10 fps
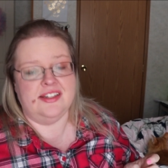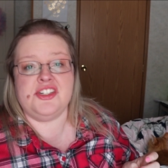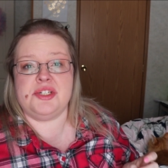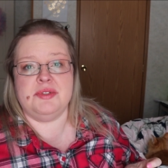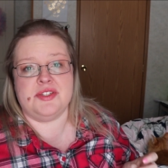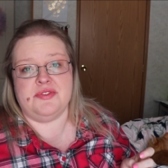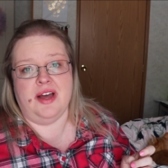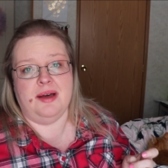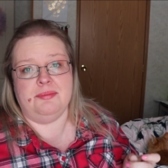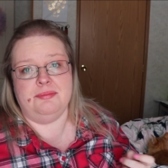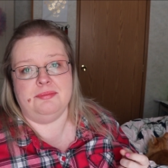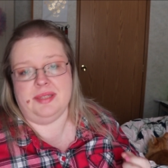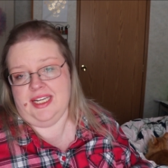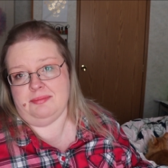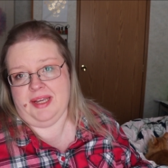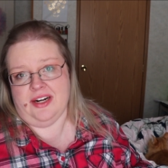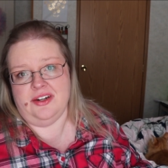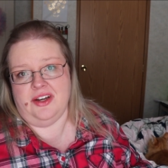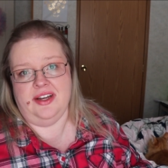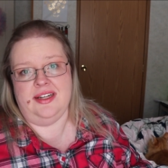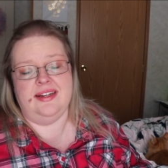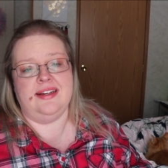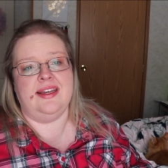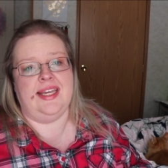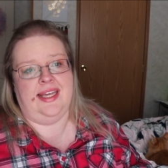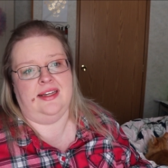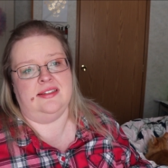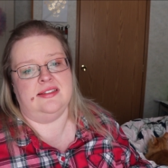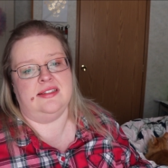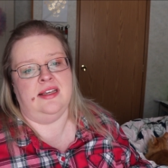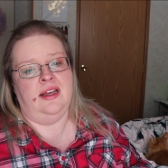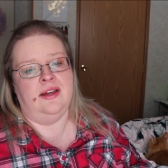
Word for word: She was from Planned Parenthood and